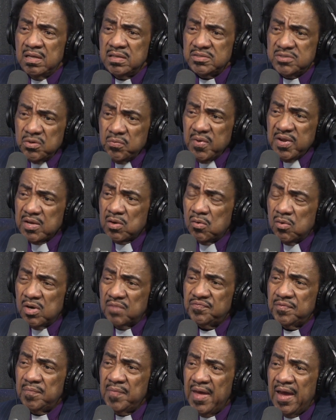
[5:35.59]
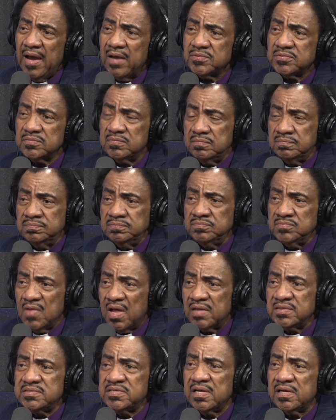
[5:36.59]
to record from the house
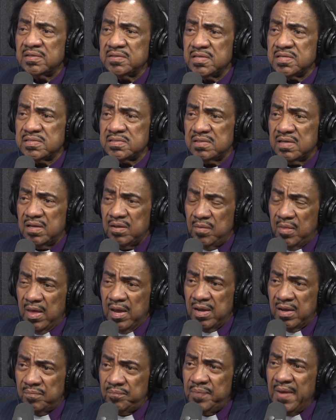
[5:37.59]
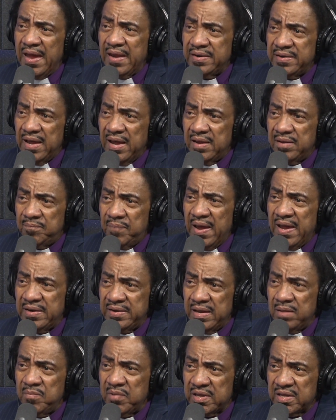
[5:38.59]
until this
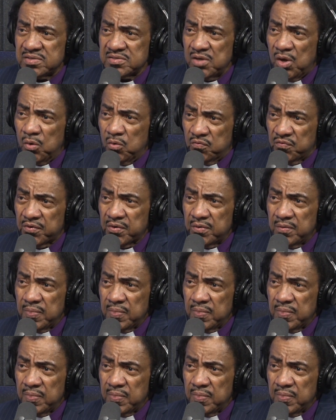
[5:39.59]
pandemic is over.